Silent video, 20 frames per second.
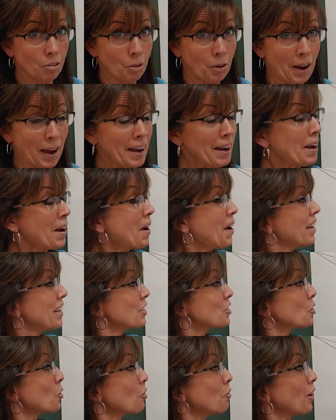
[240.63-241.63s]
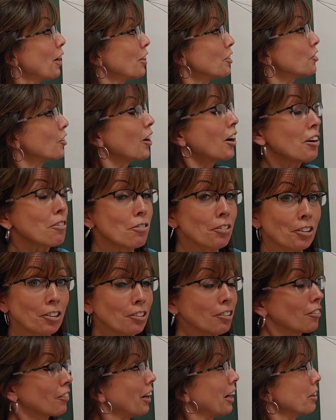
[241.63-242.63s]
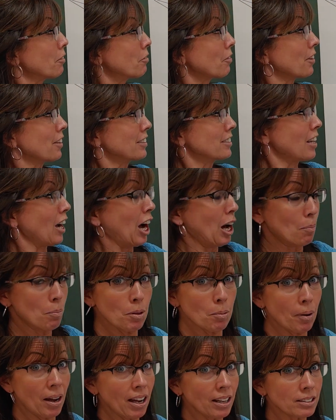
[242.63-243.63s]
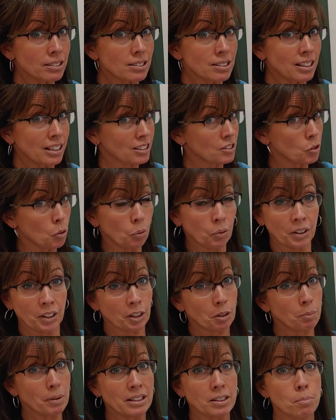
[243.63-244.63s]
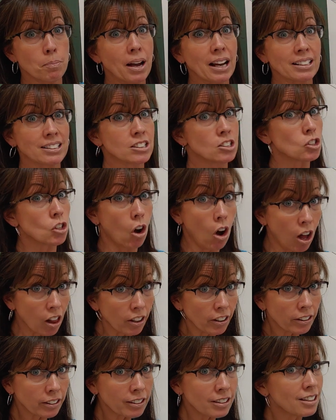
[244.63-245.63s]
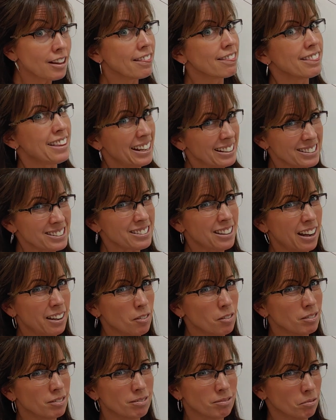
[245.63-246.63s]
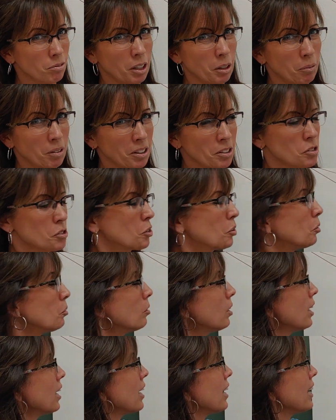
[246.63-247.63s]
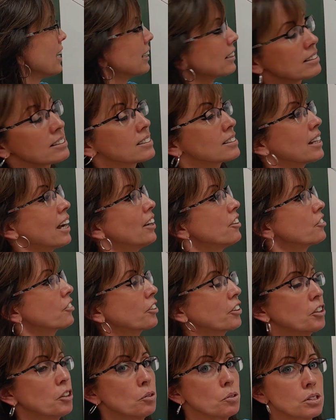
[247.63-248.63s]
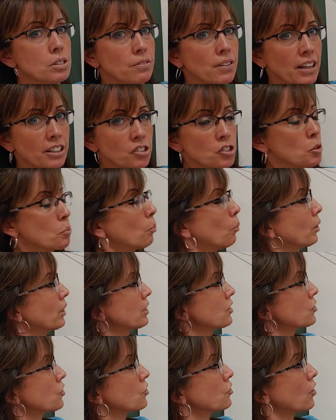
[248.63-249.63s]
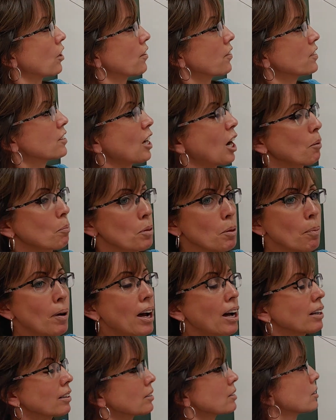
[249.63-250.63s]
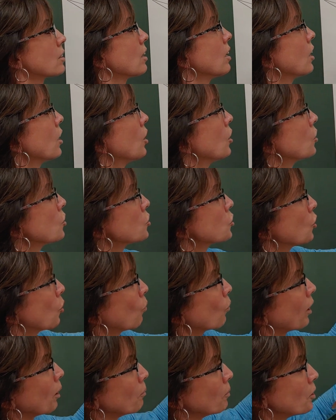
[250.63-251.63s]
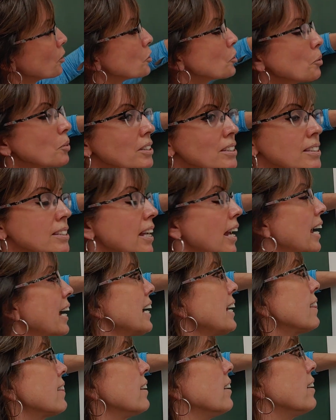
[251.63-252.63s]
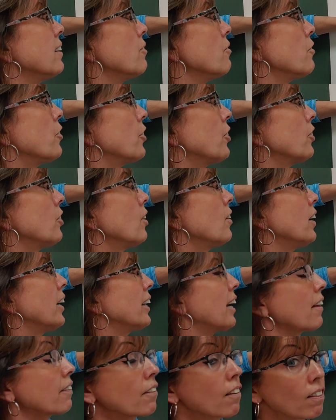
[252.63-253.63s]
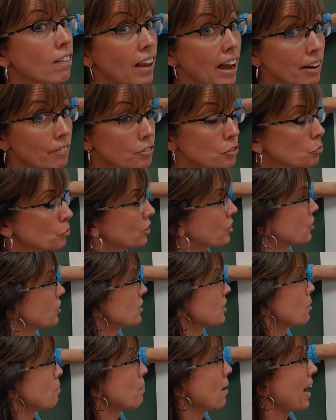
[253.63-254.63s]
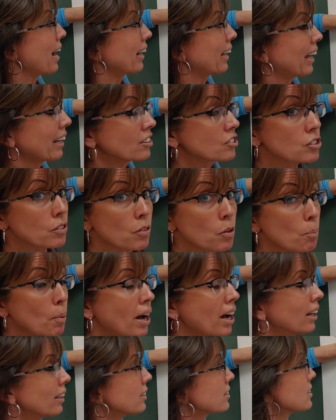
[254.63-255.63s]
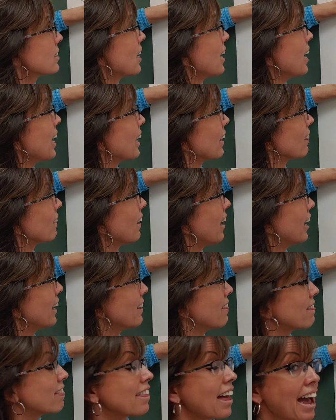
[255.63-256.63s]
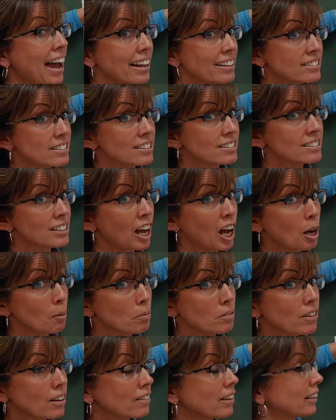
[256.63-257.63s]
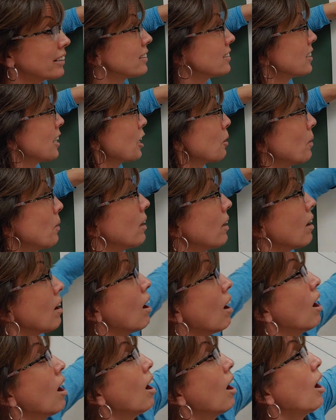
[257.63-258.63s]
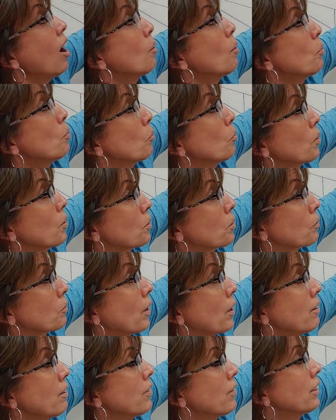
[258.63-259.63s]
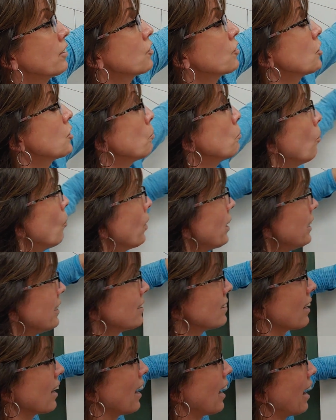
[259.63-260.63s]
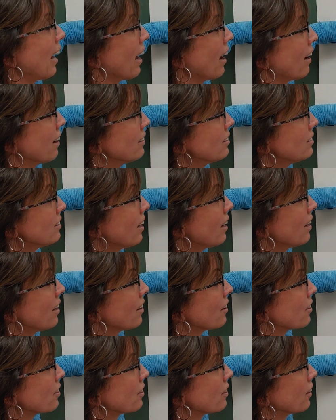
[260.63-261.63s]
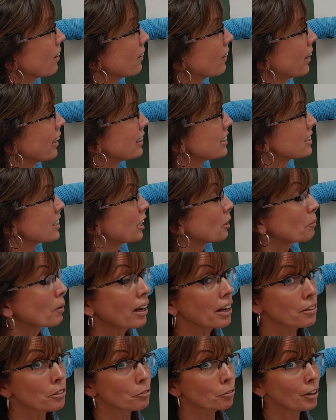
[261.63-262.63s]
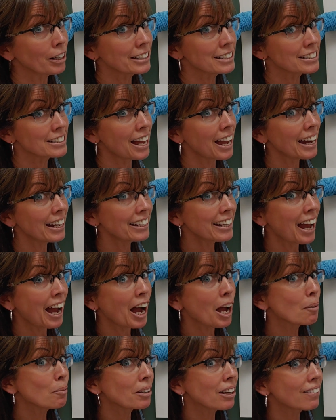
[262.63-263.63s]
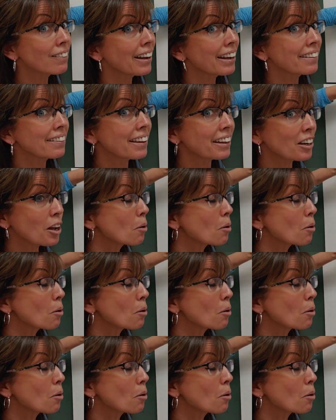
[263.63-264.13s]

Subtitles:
okay? So if I draw a vertical line for the top of the box, it's only going to make the box taller. That's not what I want to do. Instead, you're going to use the vanishing points to draw the top of the box. So what I'm going to do is take the vertical line on the left, which is the back edge of the box, line that top of the line segment up with the right vanishing point, and the line segment on the right side, I'm going to line that